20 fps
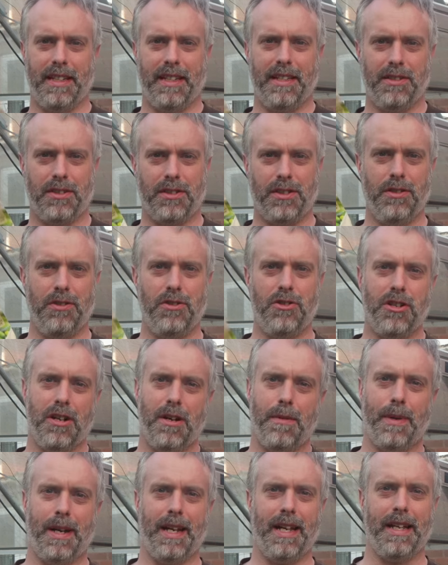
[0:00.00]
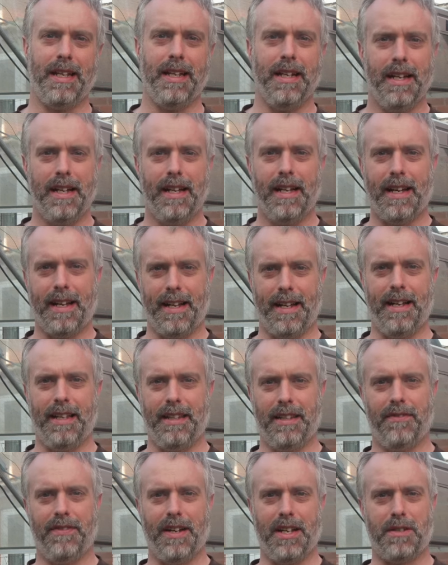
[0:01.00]
these to germinate
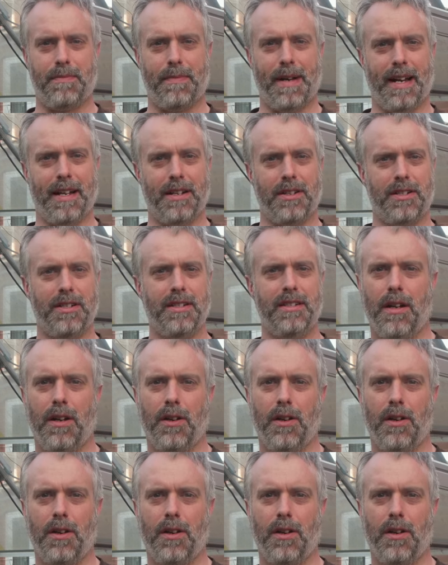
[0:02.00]
in the veg patch.